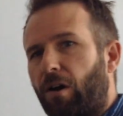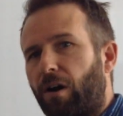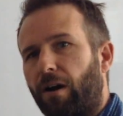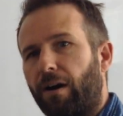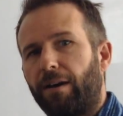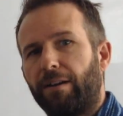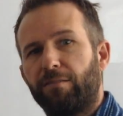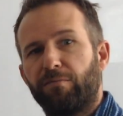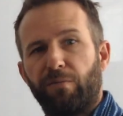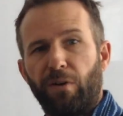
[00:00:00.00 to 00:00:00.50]

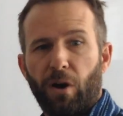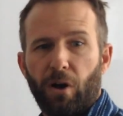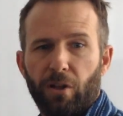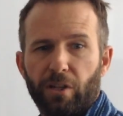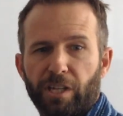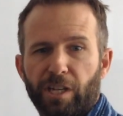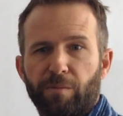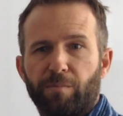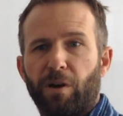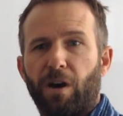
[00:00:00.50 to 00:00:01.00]
on
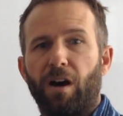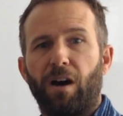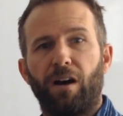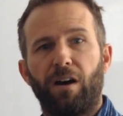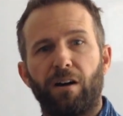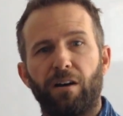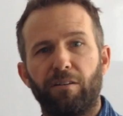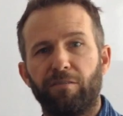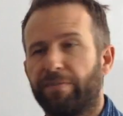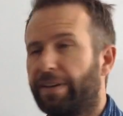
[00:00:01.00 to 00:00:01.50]
volume
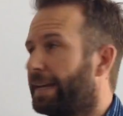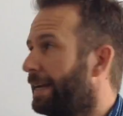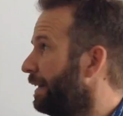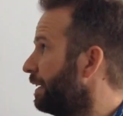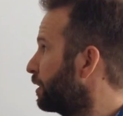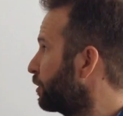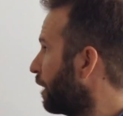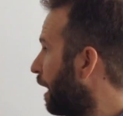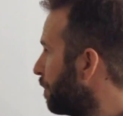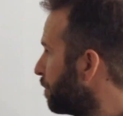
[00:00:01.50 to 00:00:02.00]
of
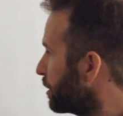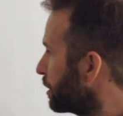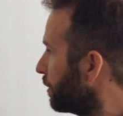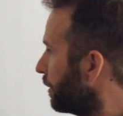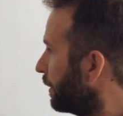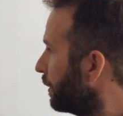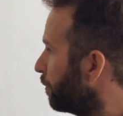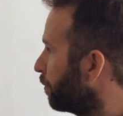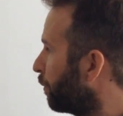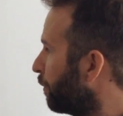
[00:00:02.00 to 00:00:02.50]
a
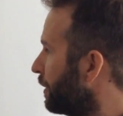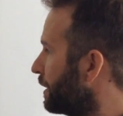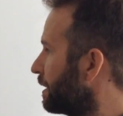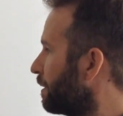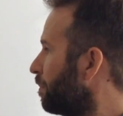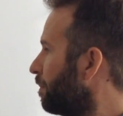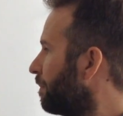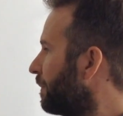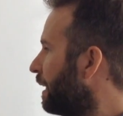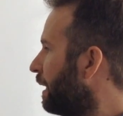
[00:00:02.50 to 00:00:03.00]
trapezoidal
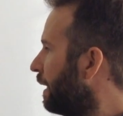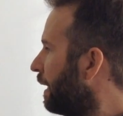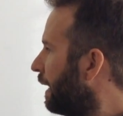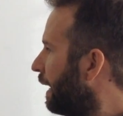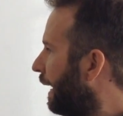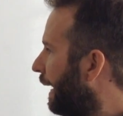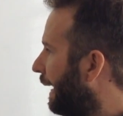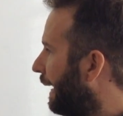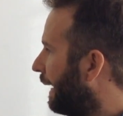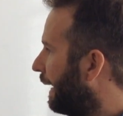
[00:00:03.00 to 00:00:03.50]
prism.
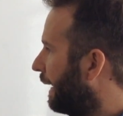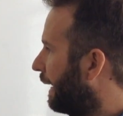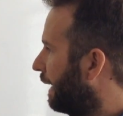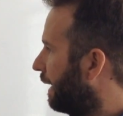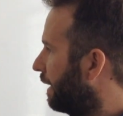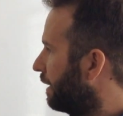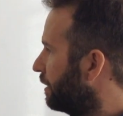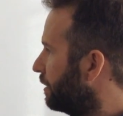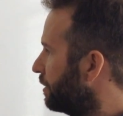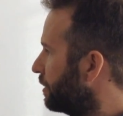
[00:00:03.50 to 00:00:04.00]

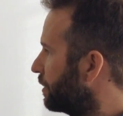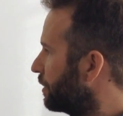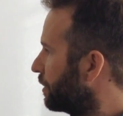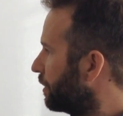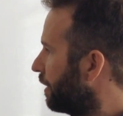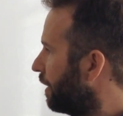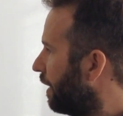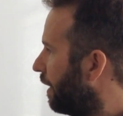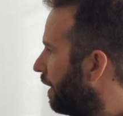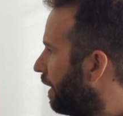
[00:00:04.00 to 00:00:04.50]
And
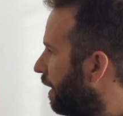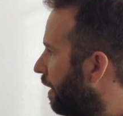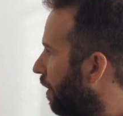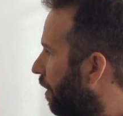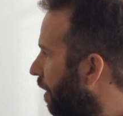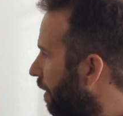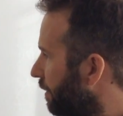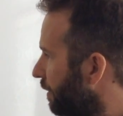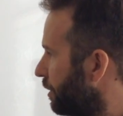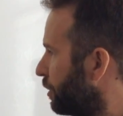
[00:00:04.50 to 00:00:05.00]

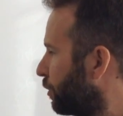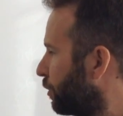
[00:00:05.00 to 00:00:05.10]
on the